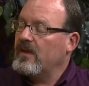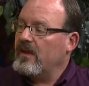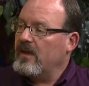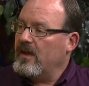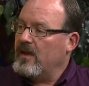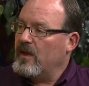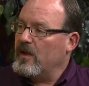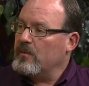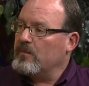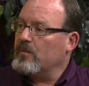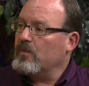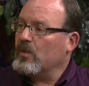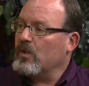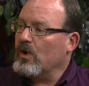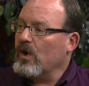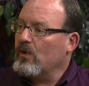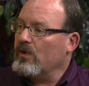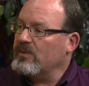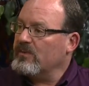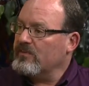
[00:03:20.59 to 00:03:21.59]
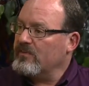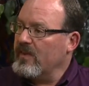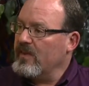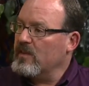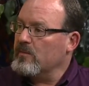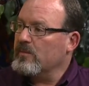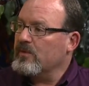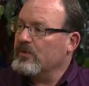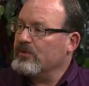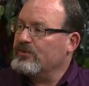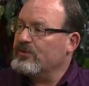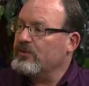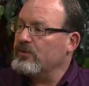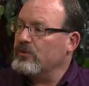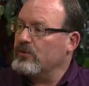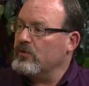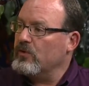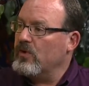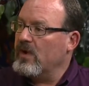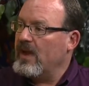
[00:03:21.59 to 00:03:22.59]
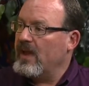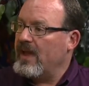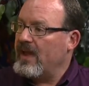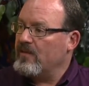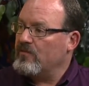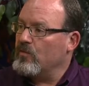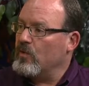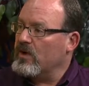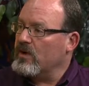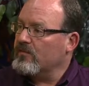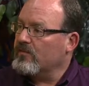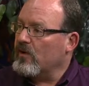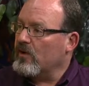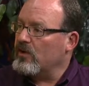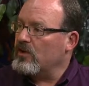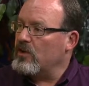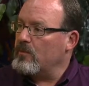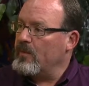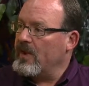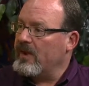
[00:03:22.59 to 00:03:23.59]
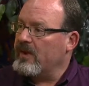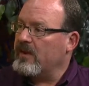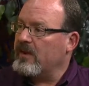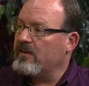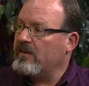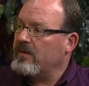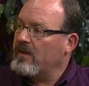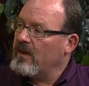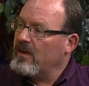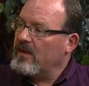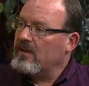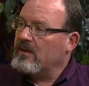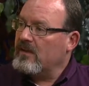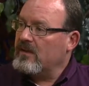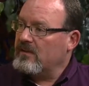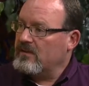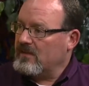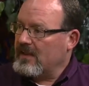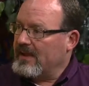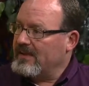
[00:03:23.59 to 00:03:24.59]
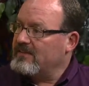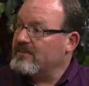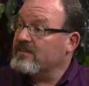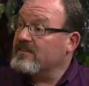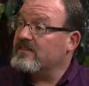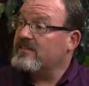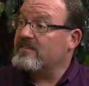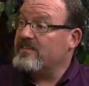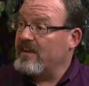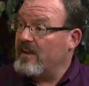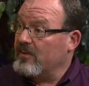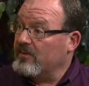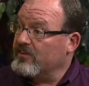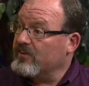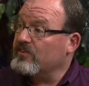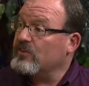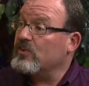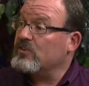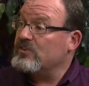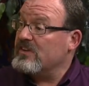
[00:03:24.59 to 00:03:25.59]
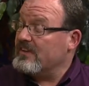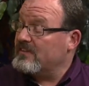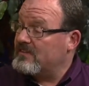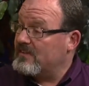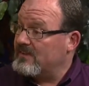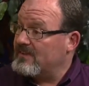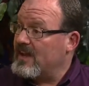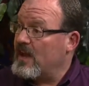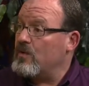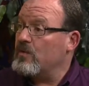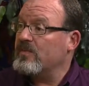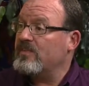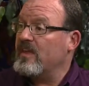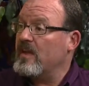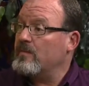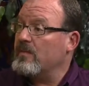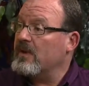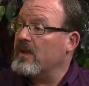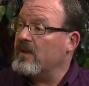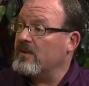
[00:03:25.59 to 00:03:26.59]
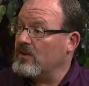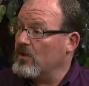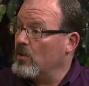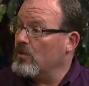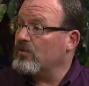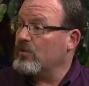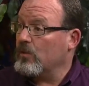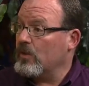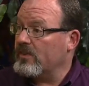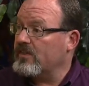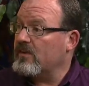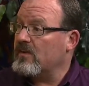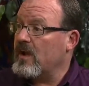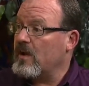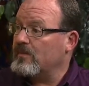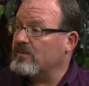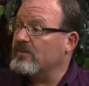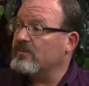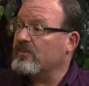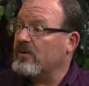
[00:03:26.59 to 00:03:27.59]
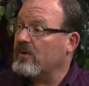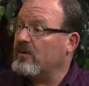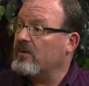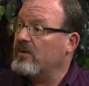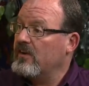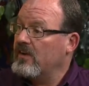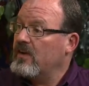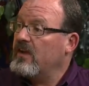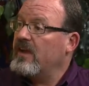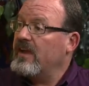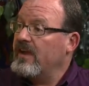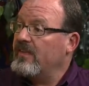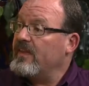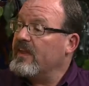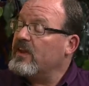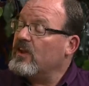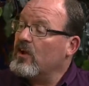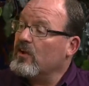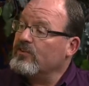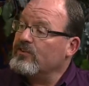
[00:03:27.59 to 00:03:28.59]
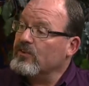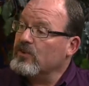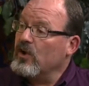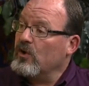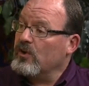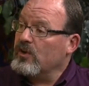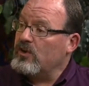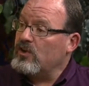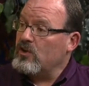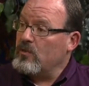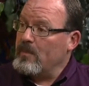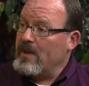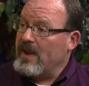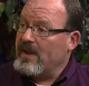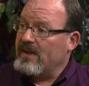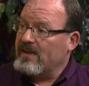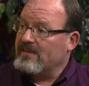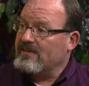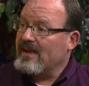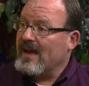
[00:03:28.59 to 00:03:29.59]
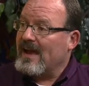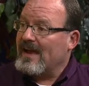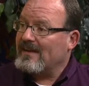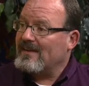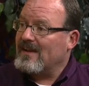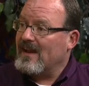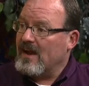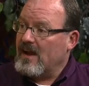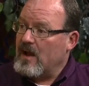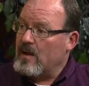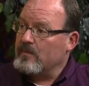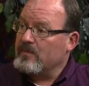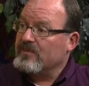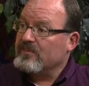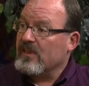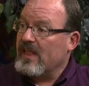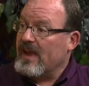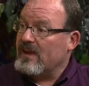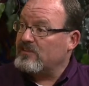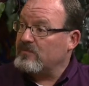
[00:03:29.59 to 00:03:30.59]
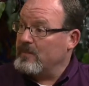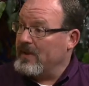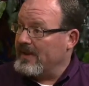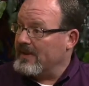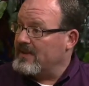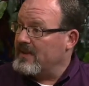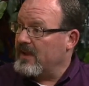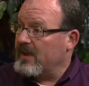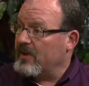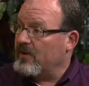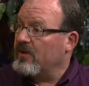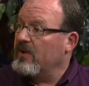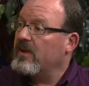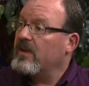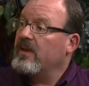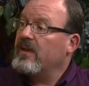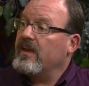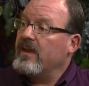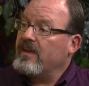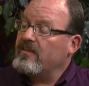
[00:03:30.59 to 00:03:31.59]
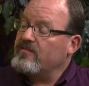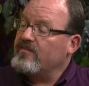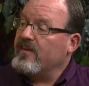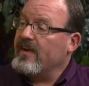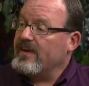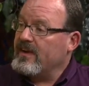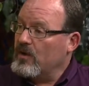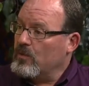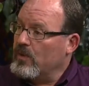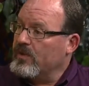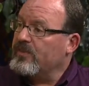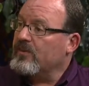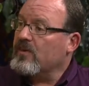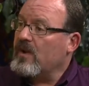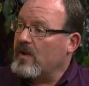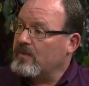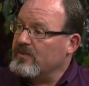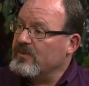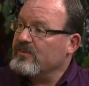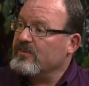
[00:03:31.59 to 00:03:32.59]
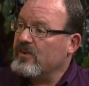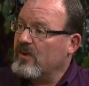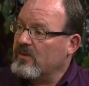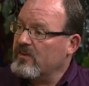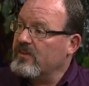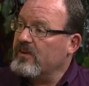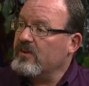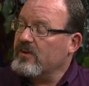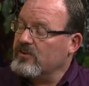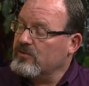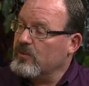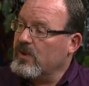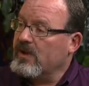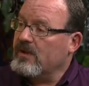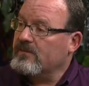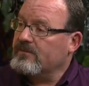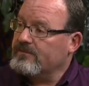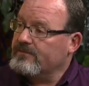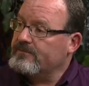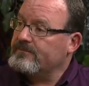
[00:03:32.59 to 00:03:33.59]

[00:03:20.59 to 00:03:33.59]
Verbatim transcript: Um, we're always available to have one of our Humana licensed sales associate sit down with them and, and, go over what their options are. And they can also go to humana.com slash Medicare and find out what their options are there as well.